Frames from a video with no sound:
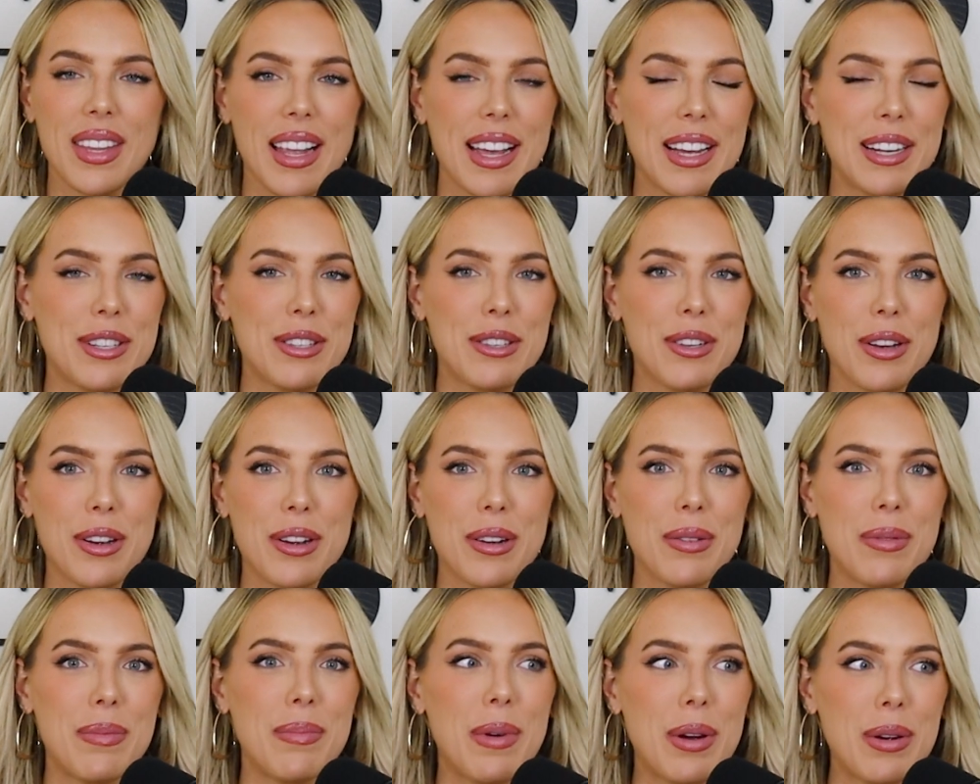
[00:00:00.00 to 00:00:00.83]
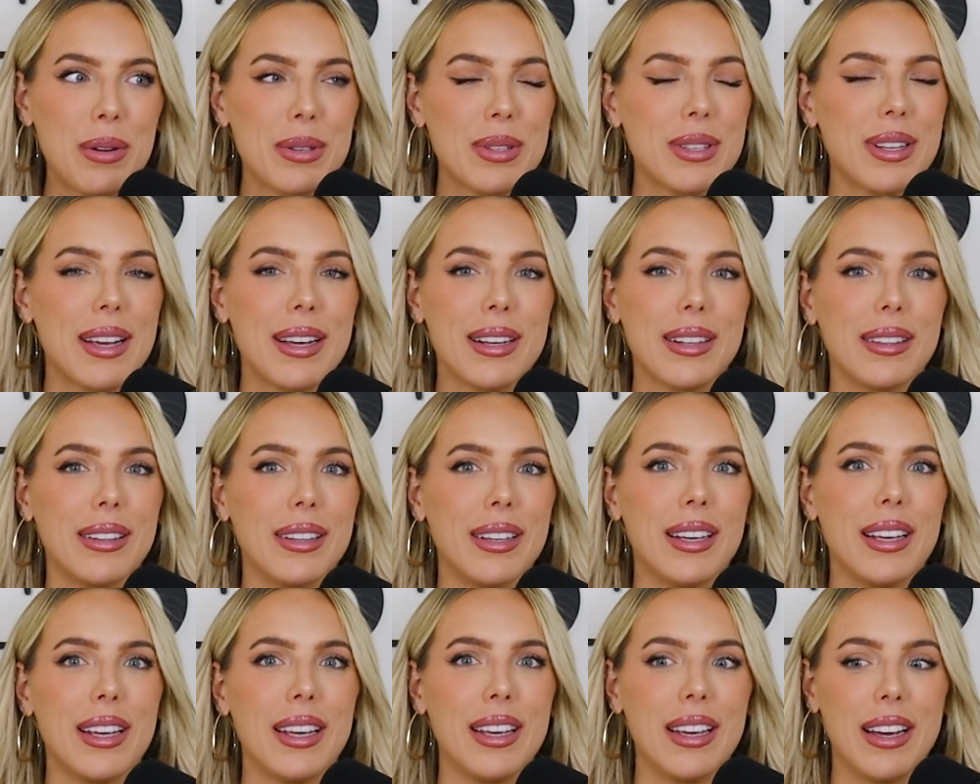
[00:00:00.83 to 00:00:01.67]
And so most
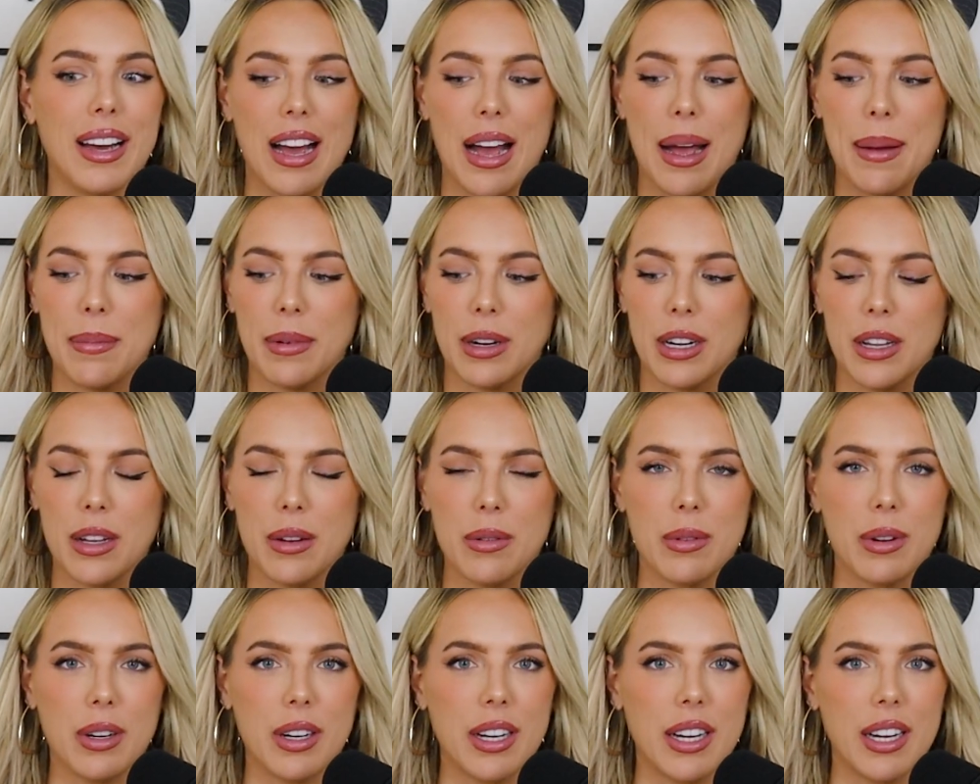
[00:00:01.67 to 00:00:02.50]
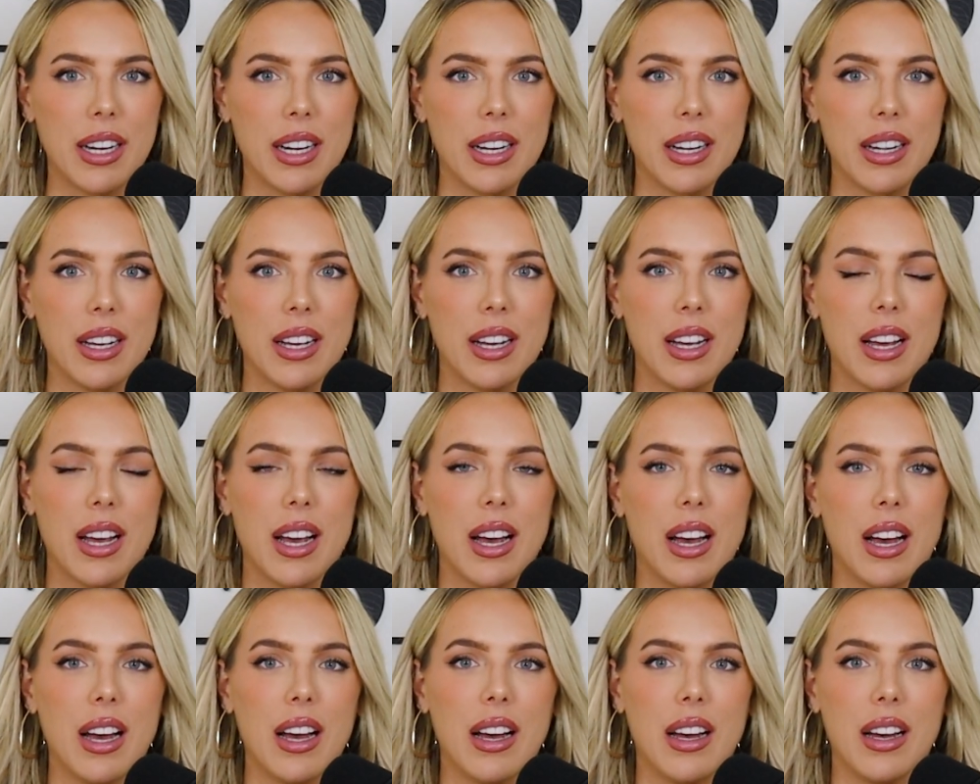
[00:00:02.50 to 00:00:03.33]
likely I'm going to be wearing
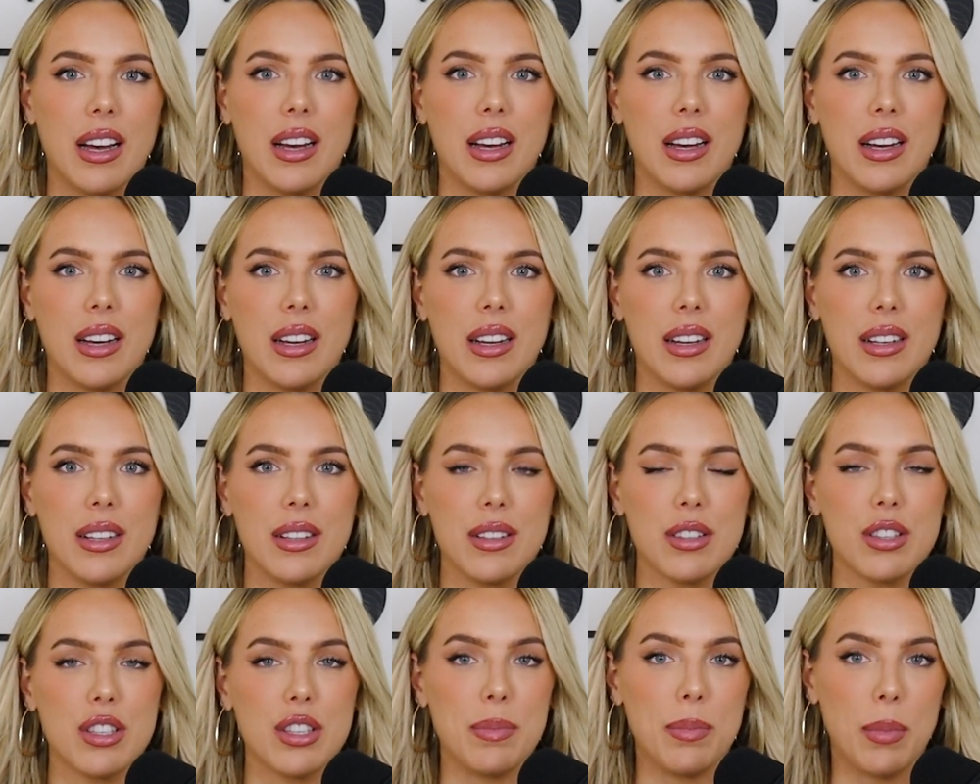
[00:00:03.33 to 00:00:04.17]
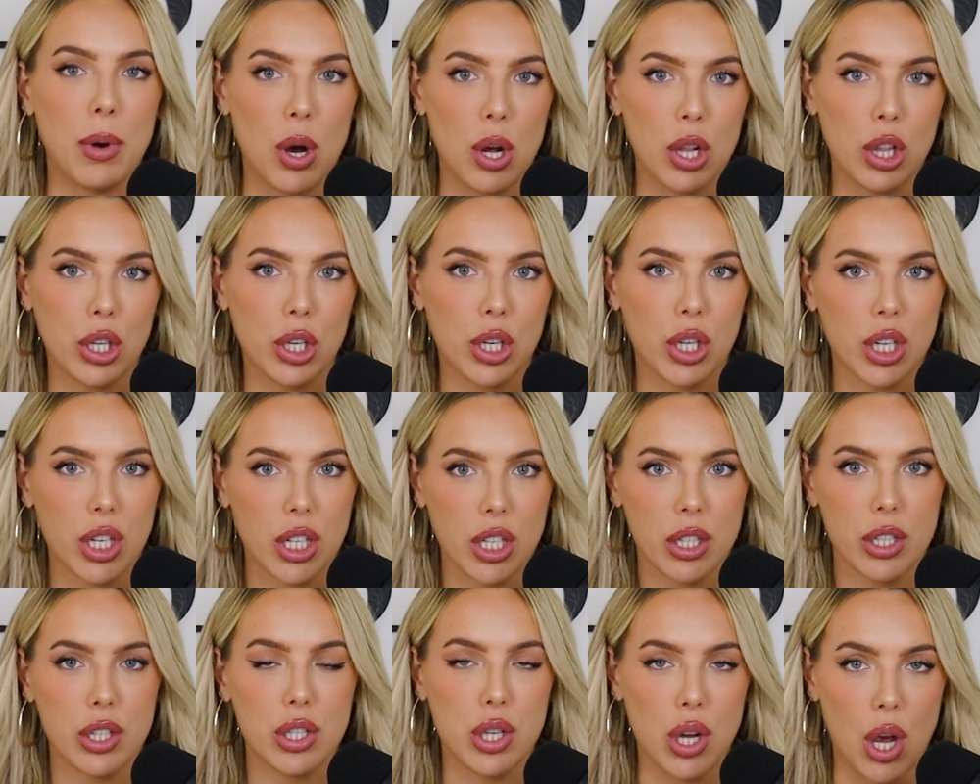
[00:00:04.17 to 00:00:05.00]
a
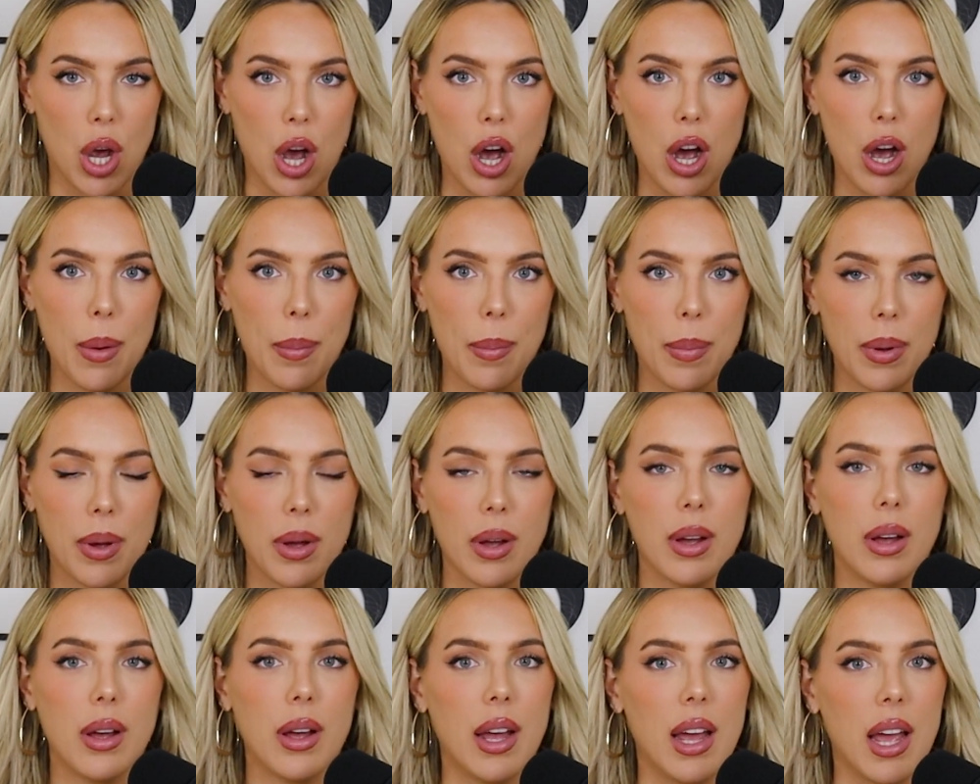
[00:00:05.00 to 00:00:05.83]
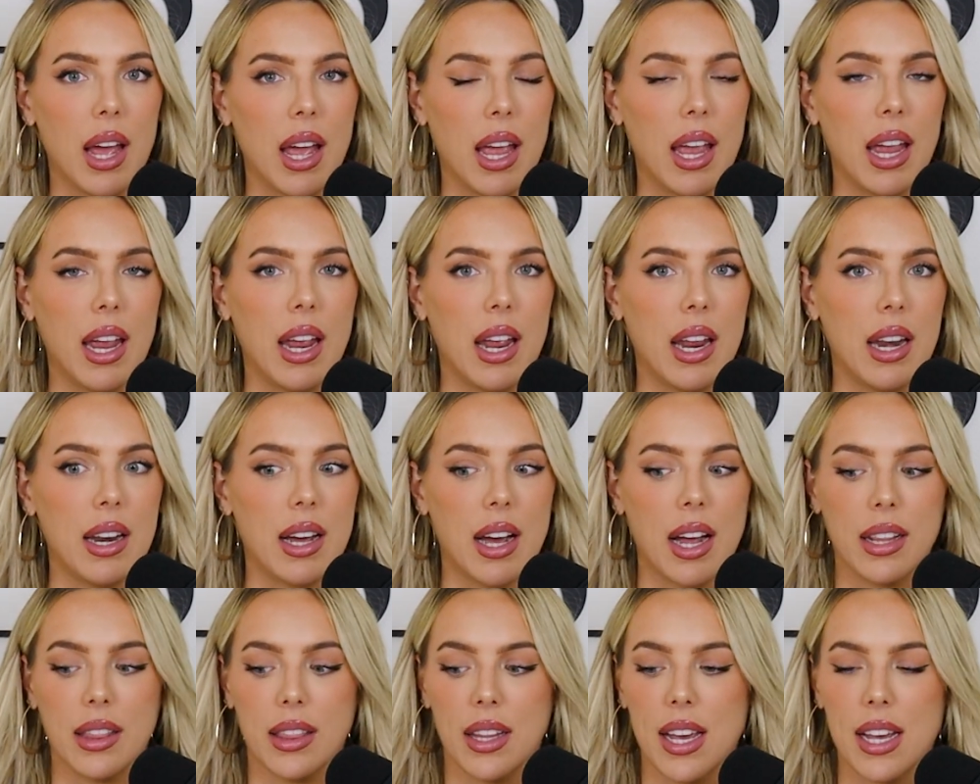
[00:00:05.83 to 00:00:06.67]
smaller top, and
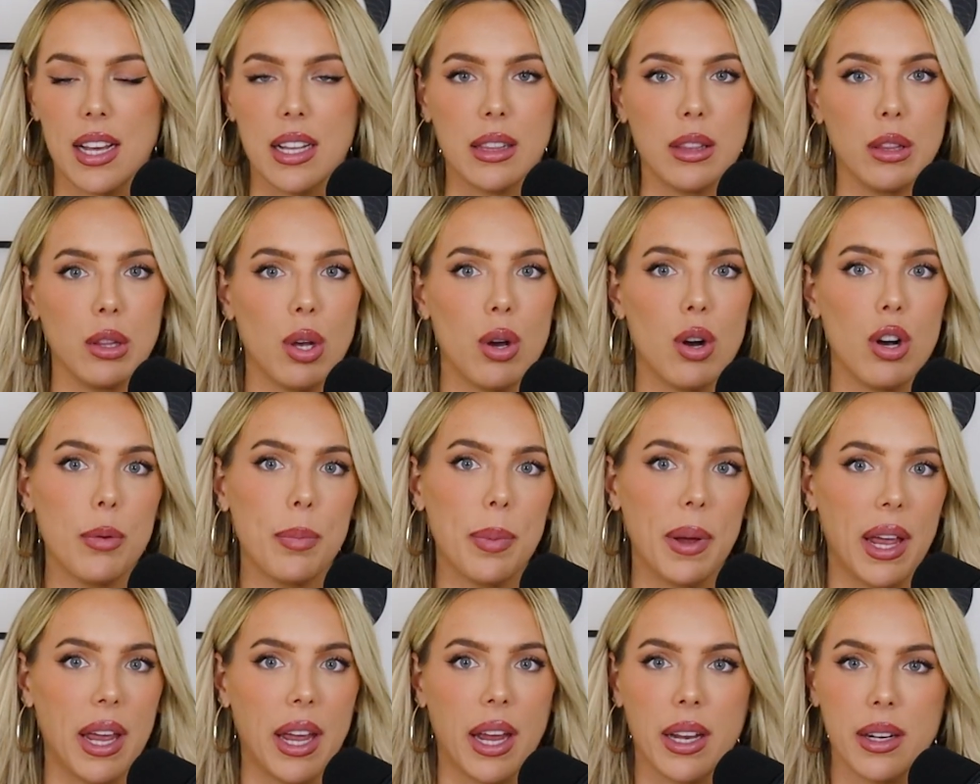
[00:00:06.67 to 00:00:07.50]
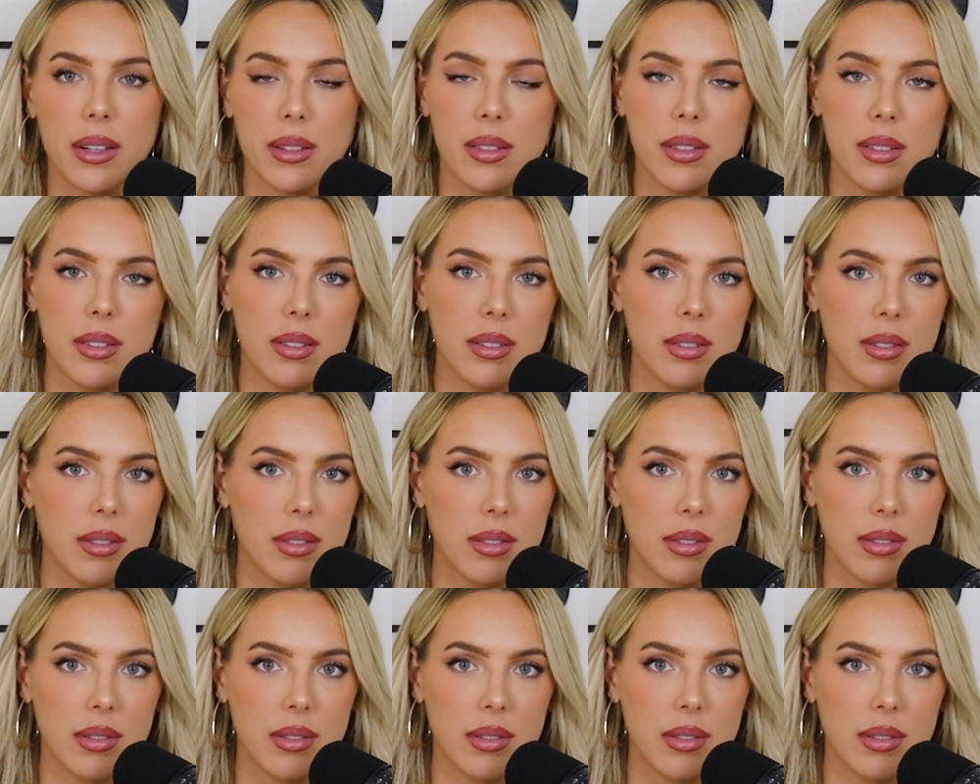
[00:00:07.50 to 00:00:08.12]
I like long pants,